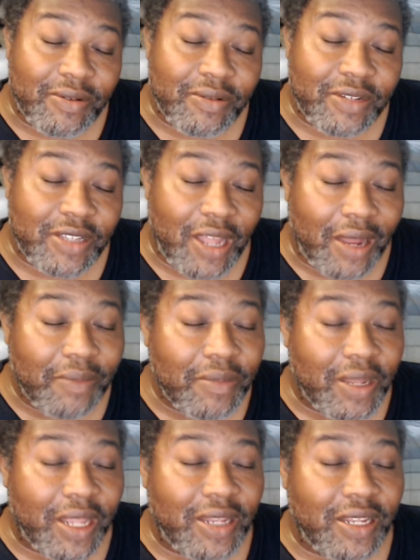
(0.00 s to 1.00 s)
Stop
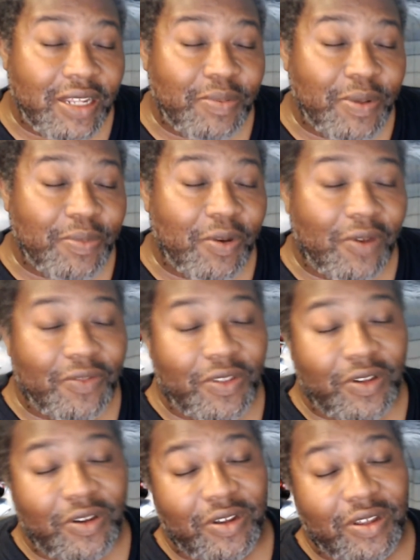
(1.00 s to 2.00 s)
letting these people off the
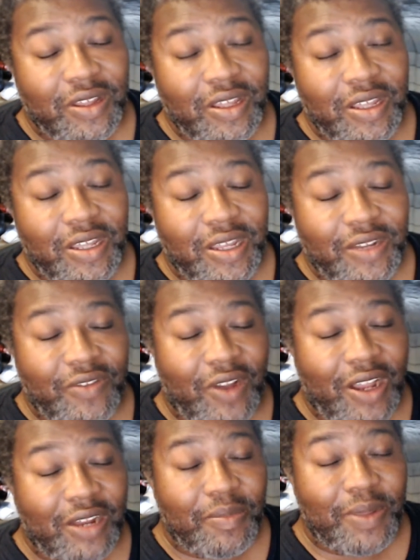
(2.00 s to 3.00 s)
hook and
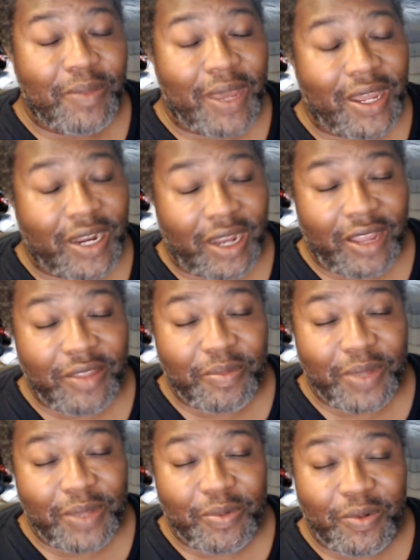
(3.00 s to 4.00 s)
trying to be mad at other
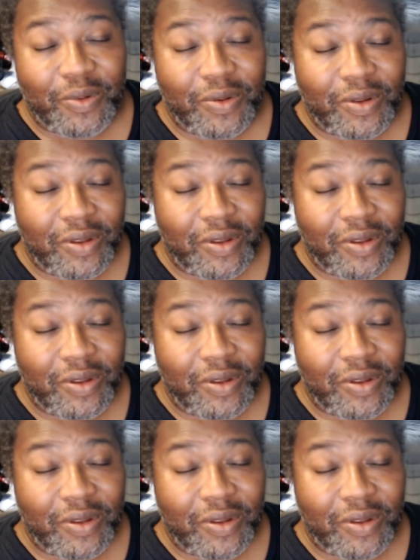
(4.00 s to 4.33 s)
people.